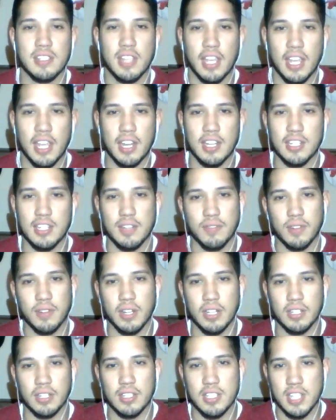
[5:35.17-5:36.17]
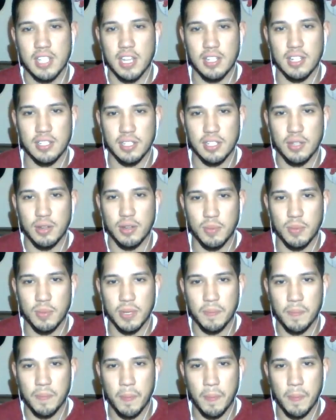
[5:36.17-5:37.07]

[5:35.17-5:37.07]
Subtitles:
like in a different sense. You know what I mean?